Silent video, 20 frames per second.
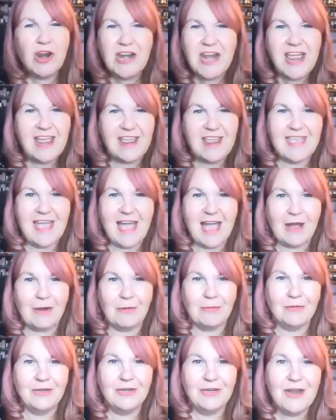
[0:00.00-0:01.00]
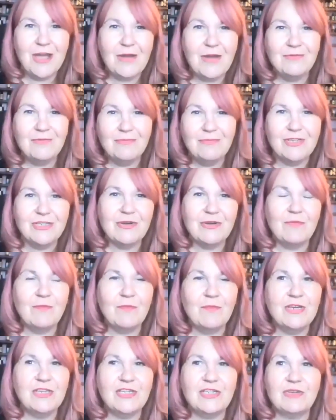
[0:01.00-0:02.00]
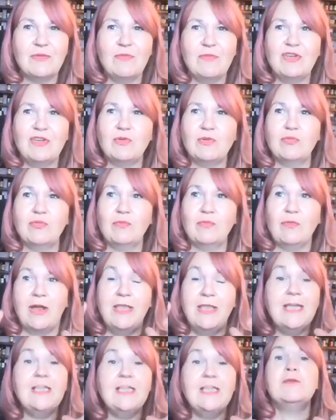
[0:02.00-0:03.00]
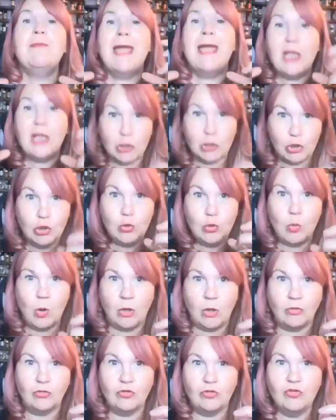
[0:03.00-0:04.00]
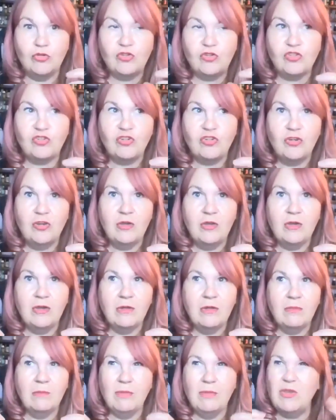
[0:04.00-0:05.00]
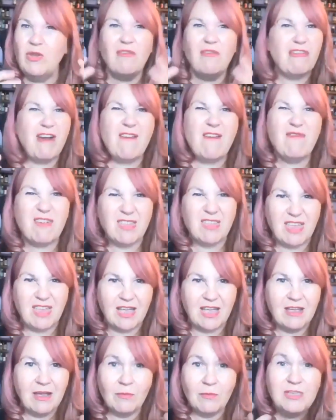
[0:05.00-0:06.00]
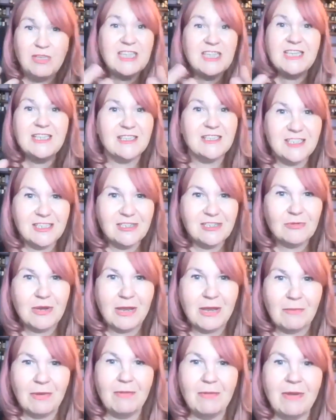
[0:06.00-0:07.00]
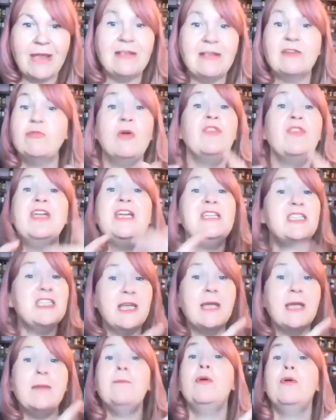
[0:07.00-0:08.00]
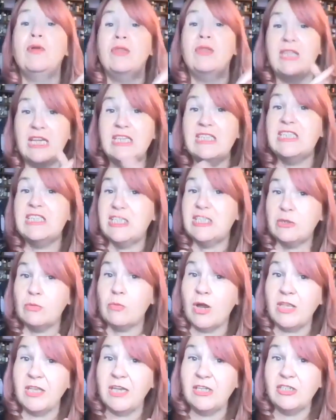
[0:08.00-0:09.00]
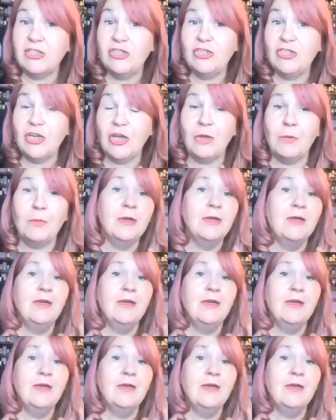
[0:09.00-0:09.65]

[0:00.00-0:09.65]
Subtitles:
I need now? You know, which I need to make new ones, but not for everything. And we didn't, did we? We went, well, these are the important things. These are what I need to do.